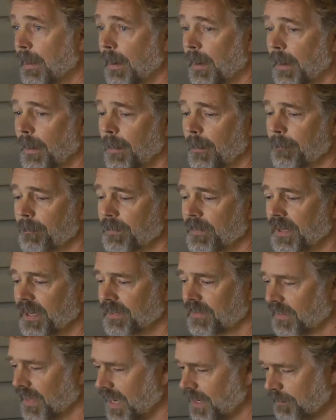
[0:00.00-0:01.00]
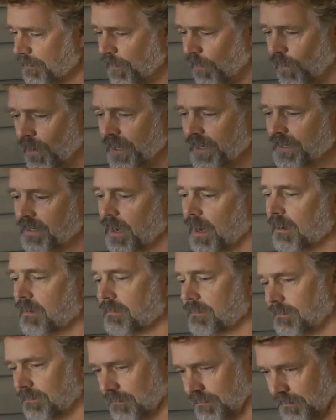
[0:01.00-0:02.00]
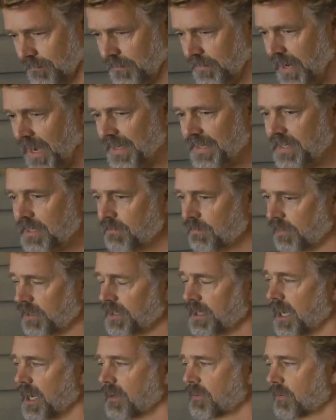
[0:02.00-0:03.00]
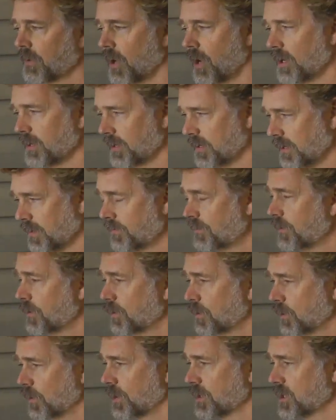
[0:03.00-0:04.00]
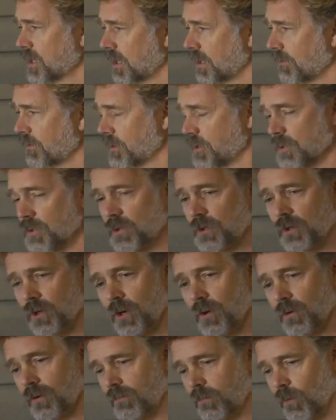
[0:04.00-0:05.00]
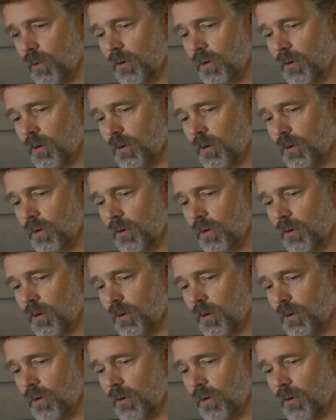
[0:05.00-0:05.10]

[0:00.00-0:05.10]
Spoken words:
At that point, naively, I thought if you do a television show, if